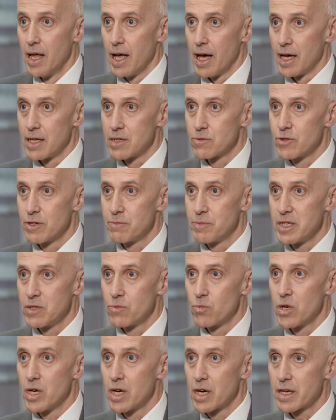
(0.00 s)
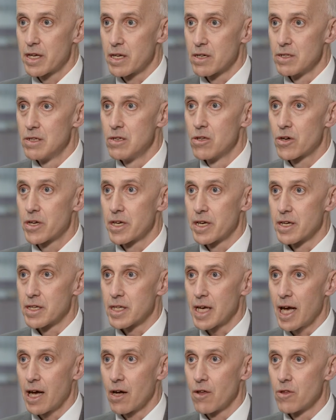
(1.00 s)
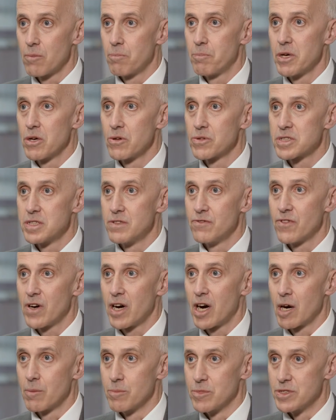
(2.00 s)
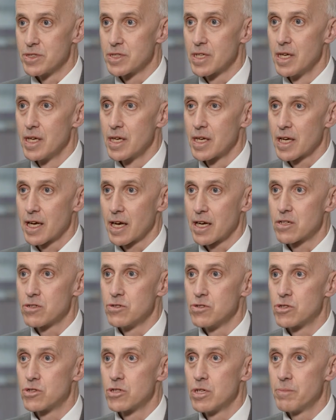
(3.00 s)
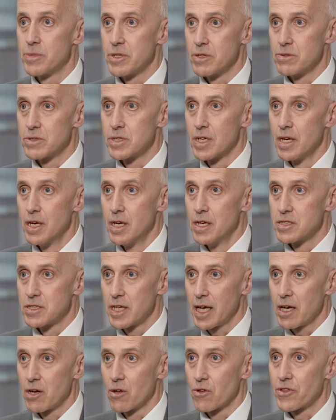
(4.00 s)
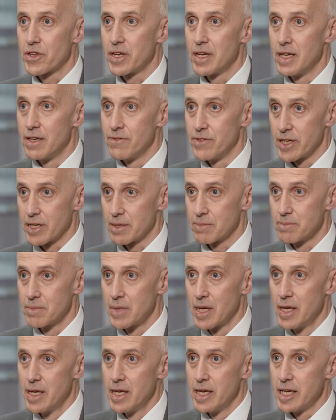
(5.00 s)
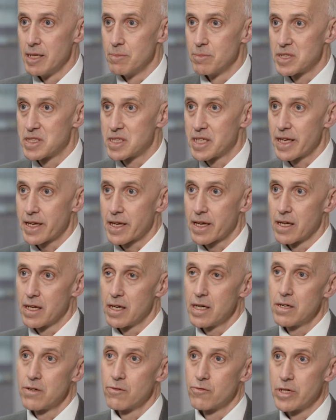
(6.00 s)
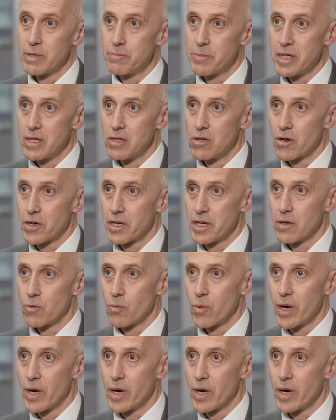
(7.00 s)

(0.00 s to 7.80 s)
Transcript: and we've been working on looking at how the built environment can contribute to healthy living. In particular, we've been looking at